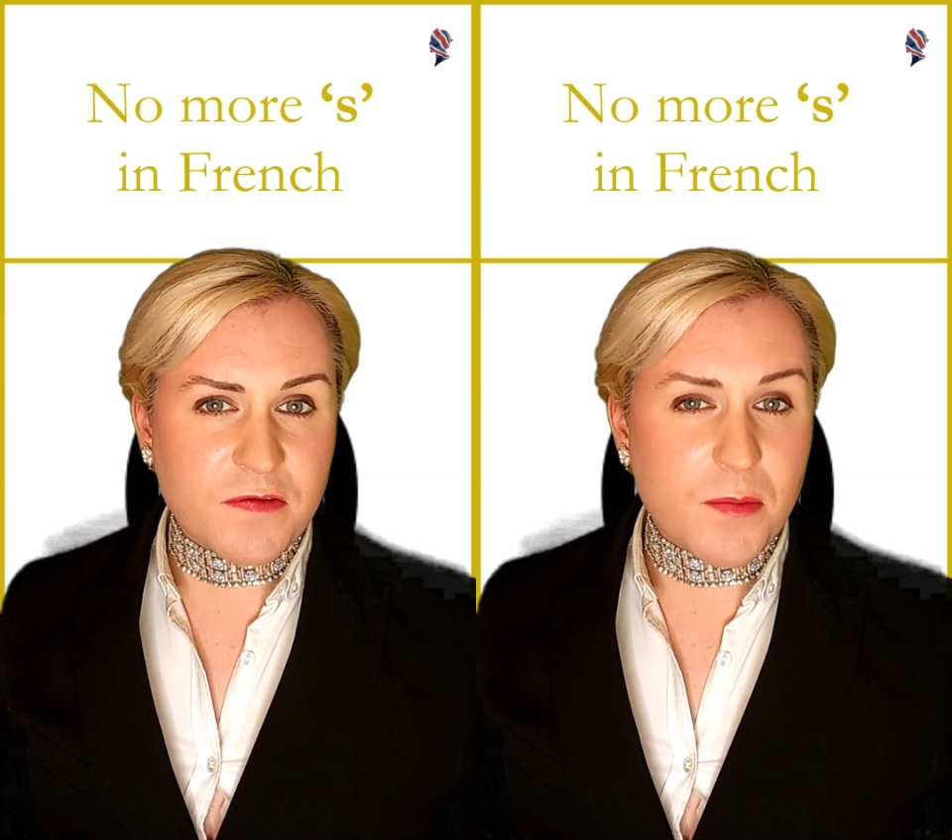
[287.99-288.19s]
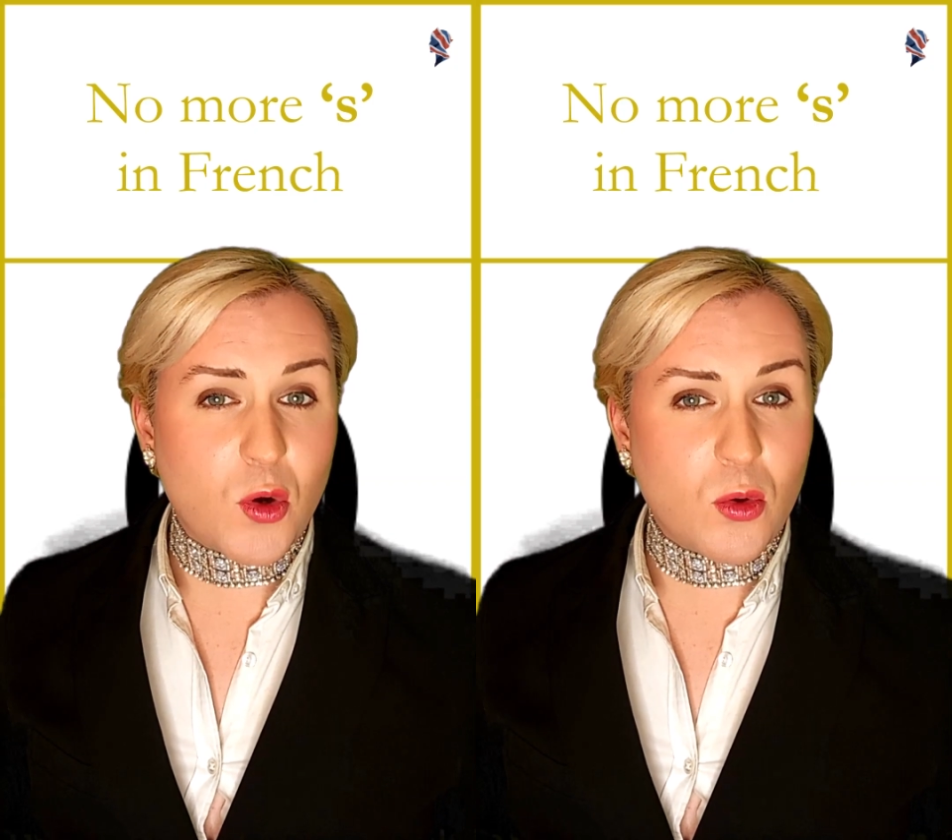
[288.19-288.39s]

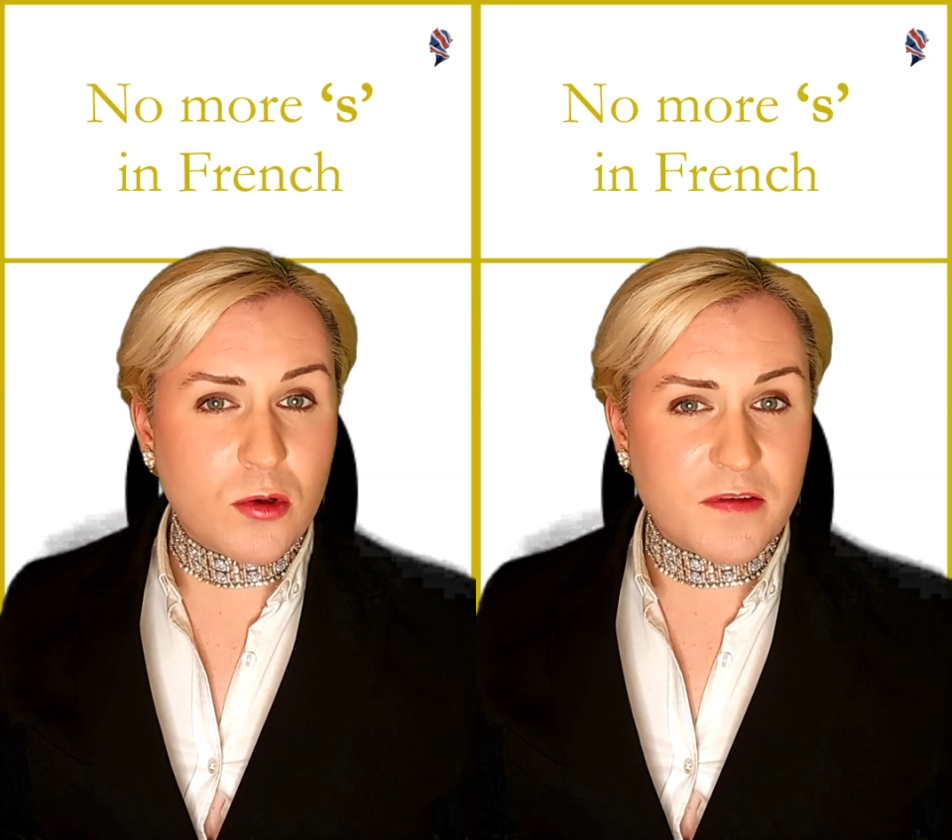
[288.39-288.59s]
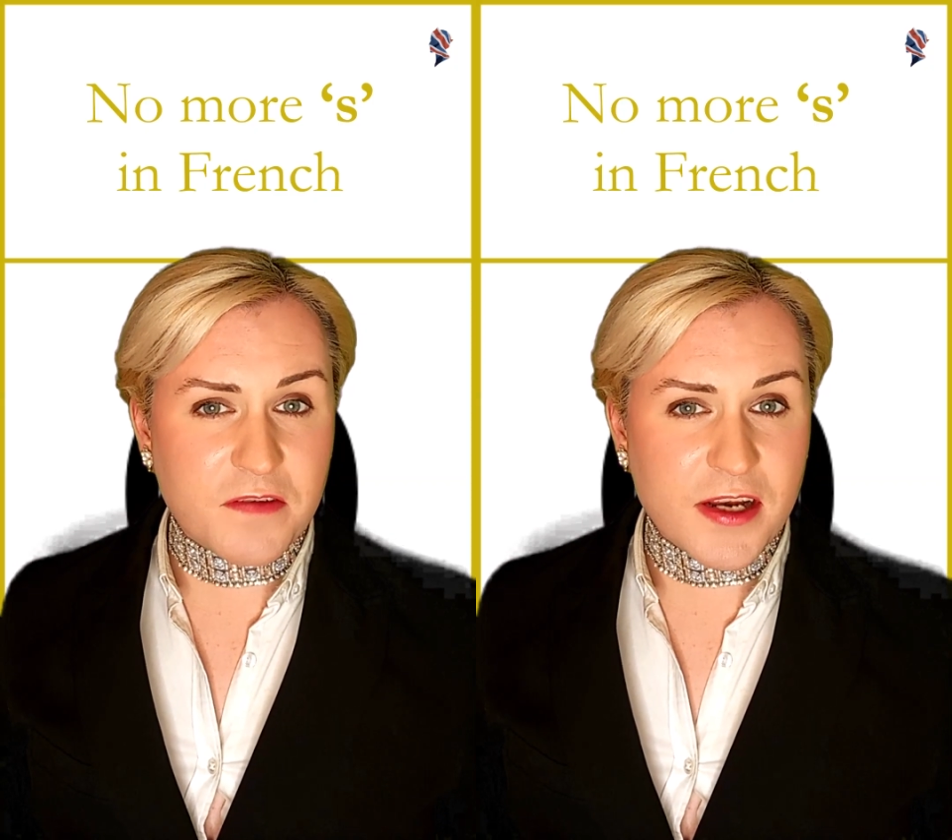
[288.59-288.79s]
Old
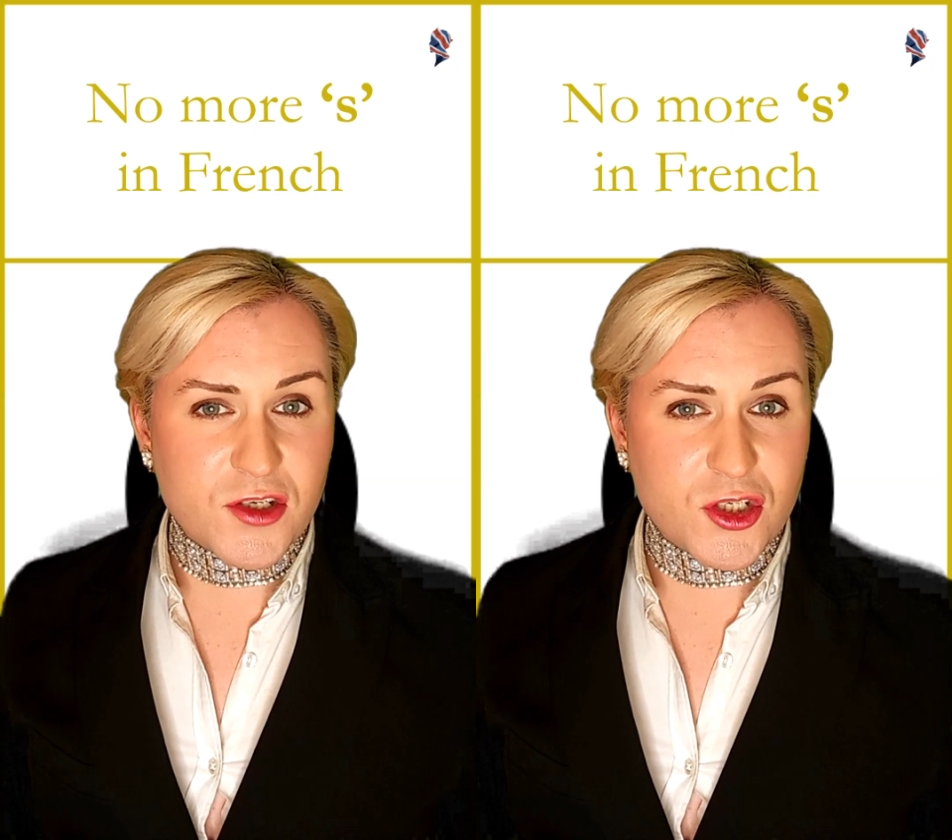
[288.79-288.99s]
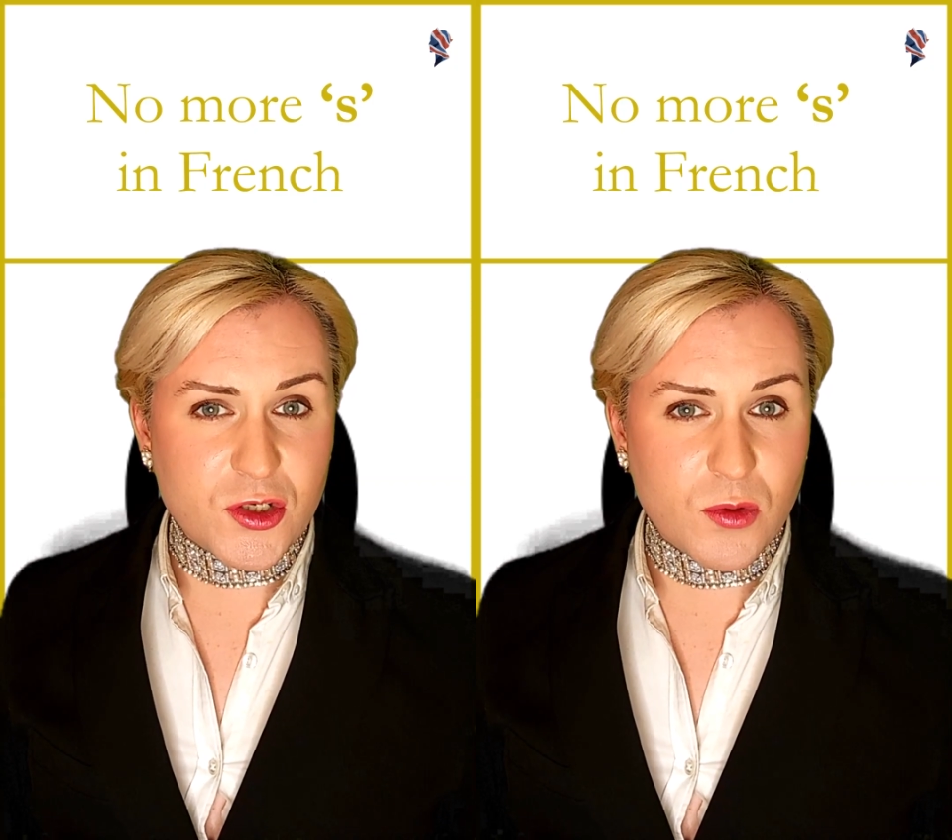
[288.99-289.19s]
French
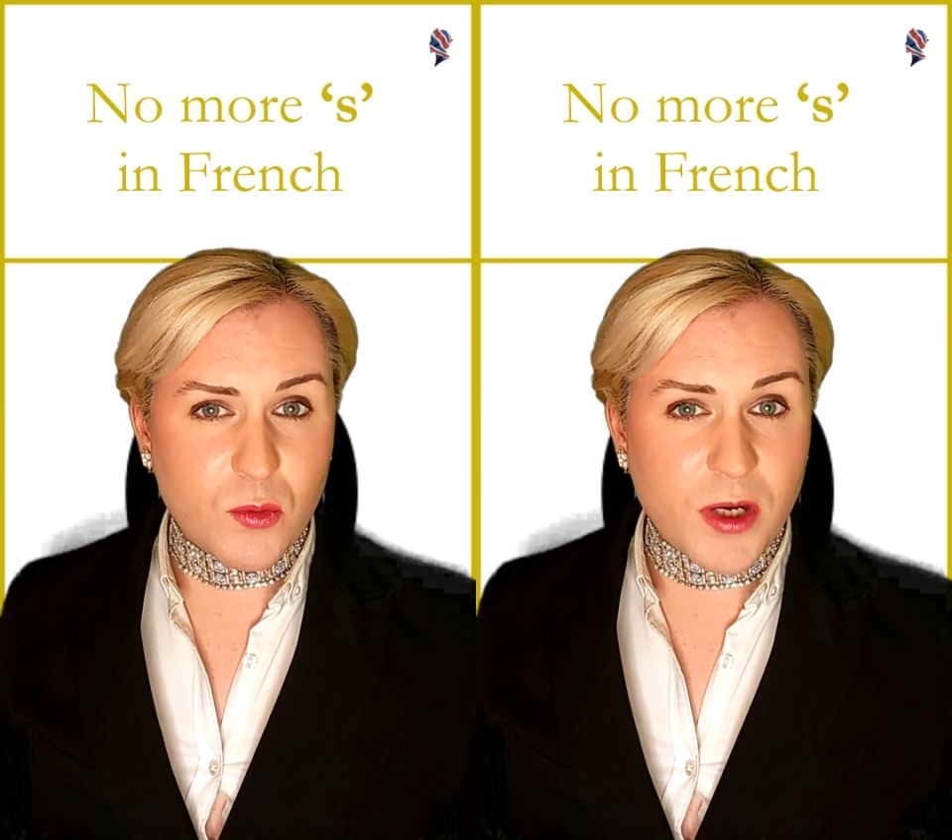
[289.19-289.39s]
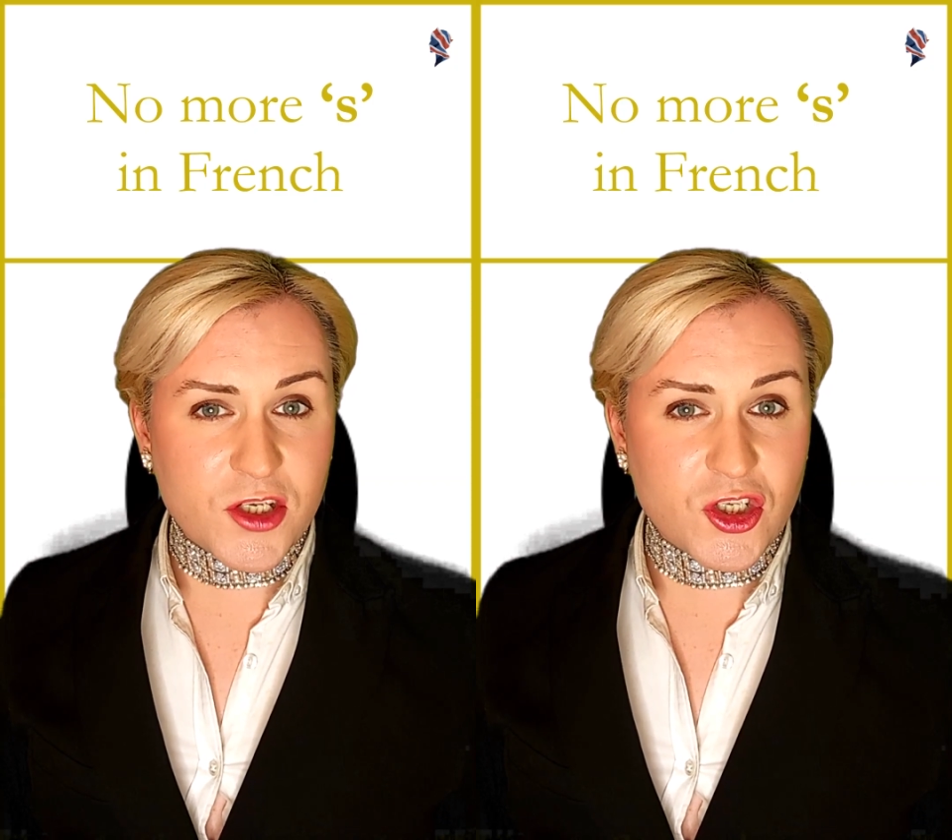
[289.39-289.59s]
which